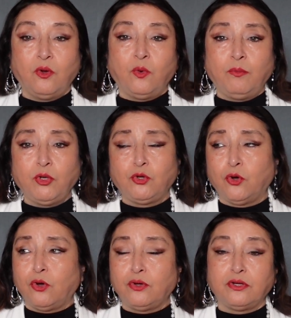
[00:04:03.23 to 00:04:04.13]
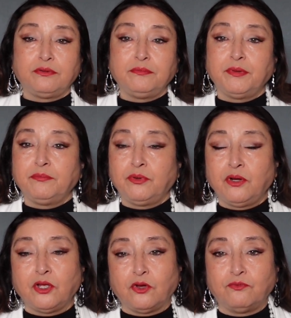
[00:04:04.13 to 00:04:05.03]
oh my God, I remember
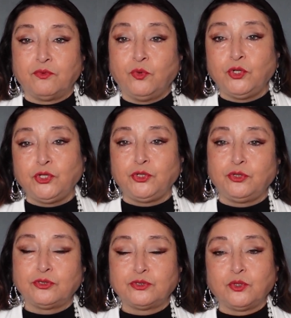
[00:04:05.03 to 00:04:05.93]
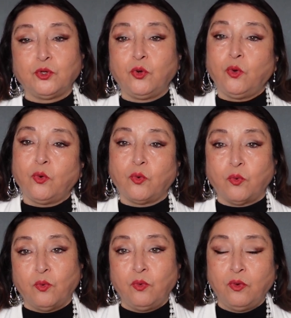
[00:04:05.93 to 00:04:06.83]
like 40 years ago,